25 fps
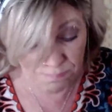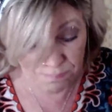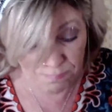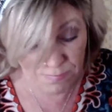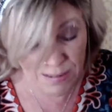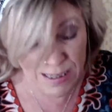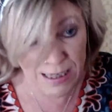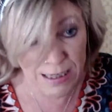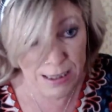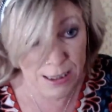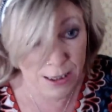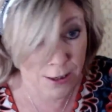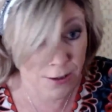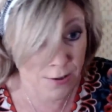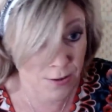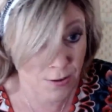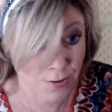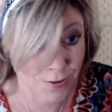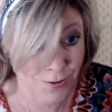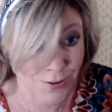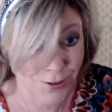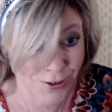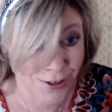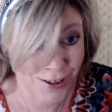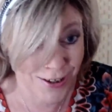idiots
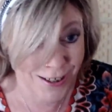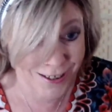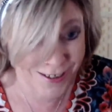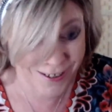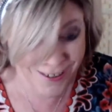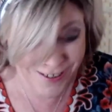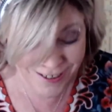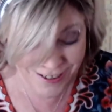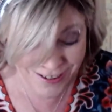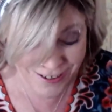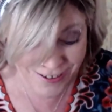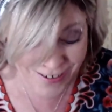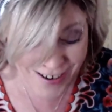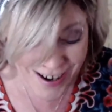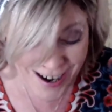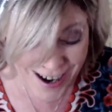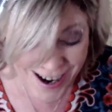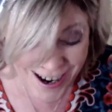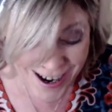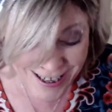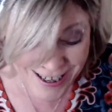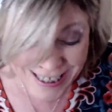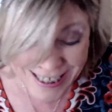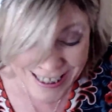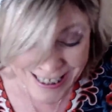and tricksters. You
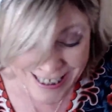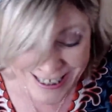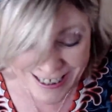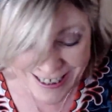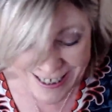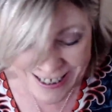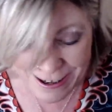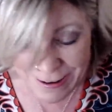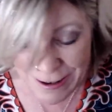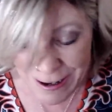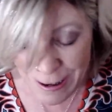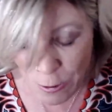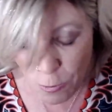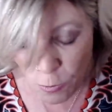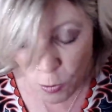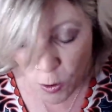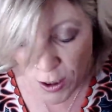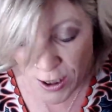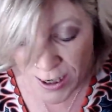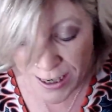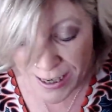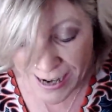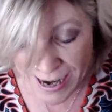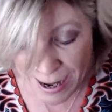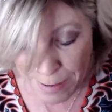are, you know.
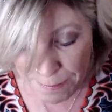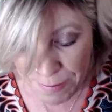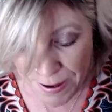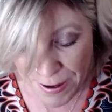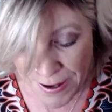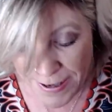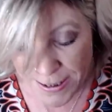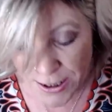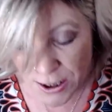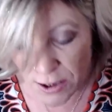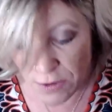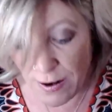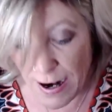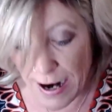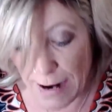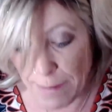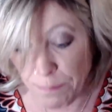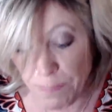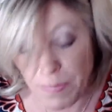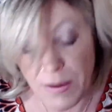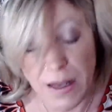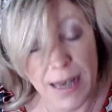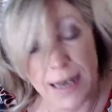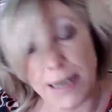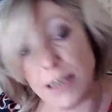What you get better at
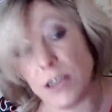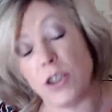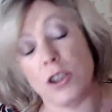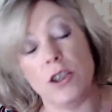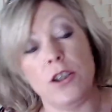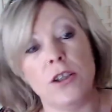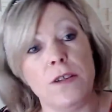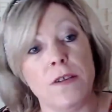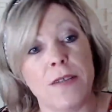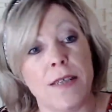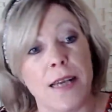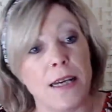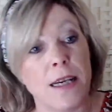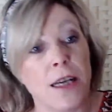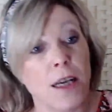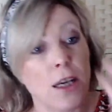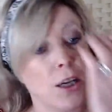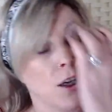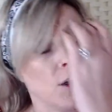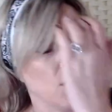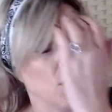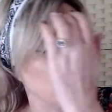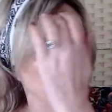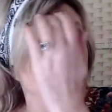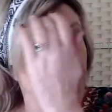is using,
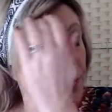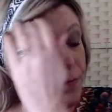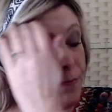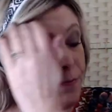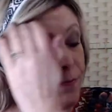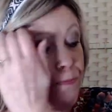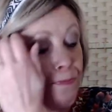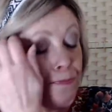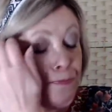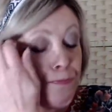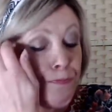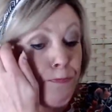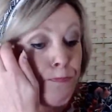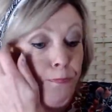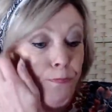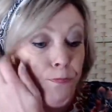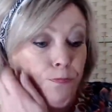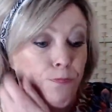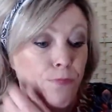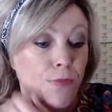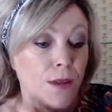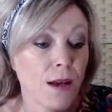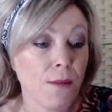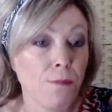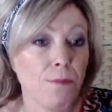you know,
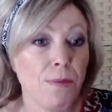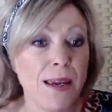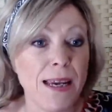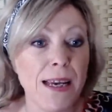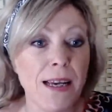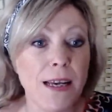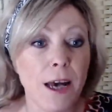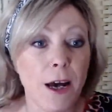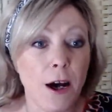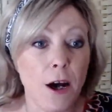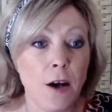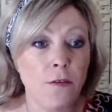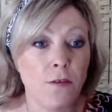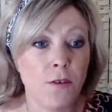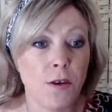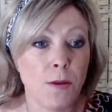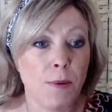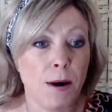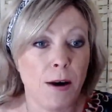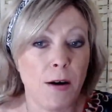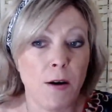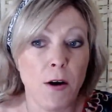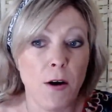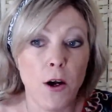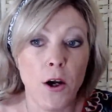being careful
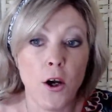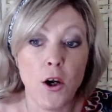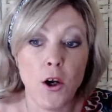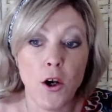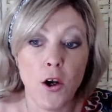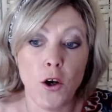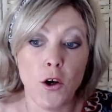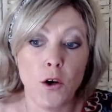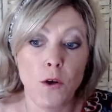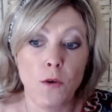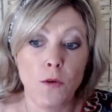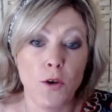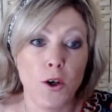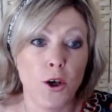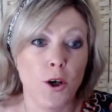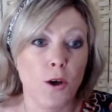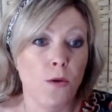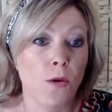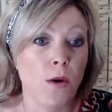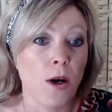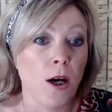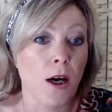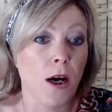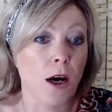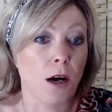about who
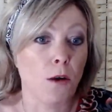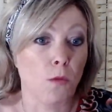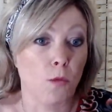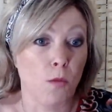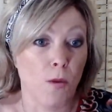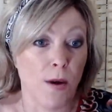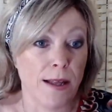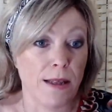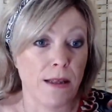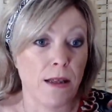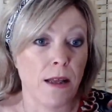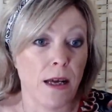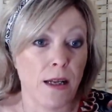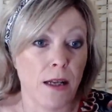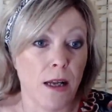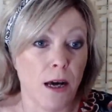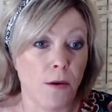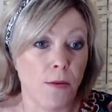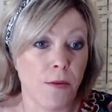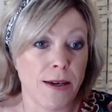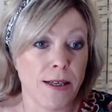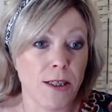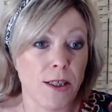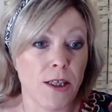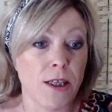you will
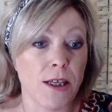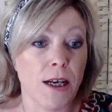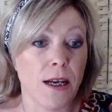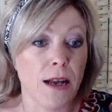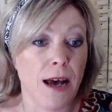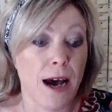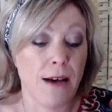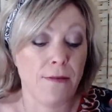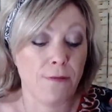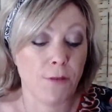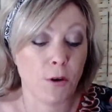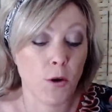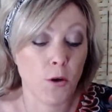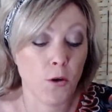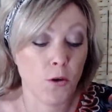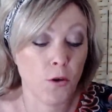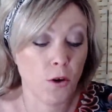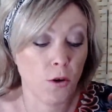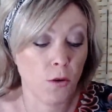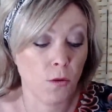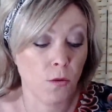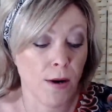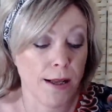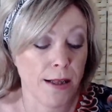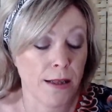allow into your life, who
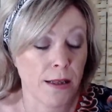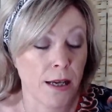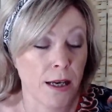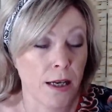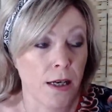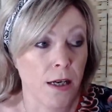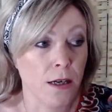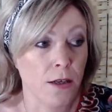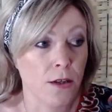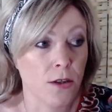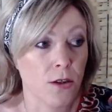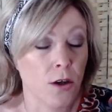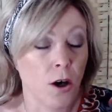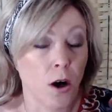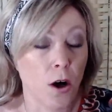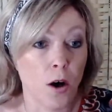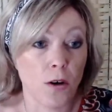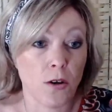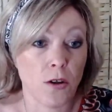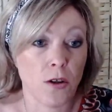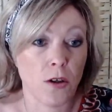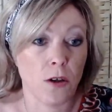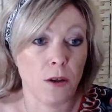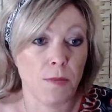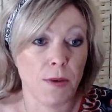you will
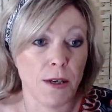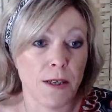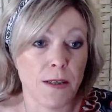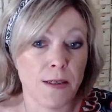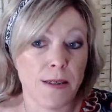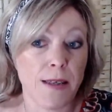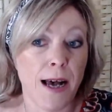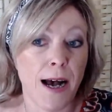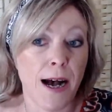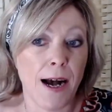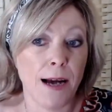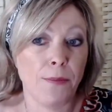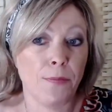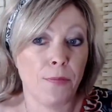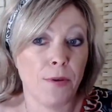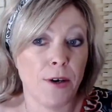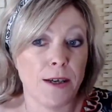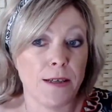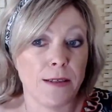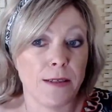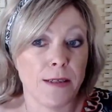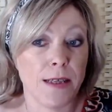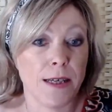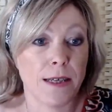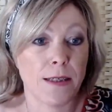talk to, because the High
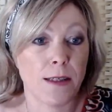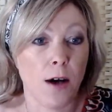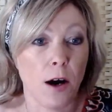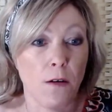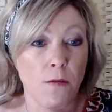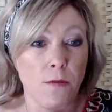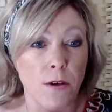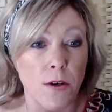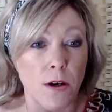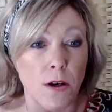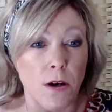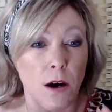Priestess of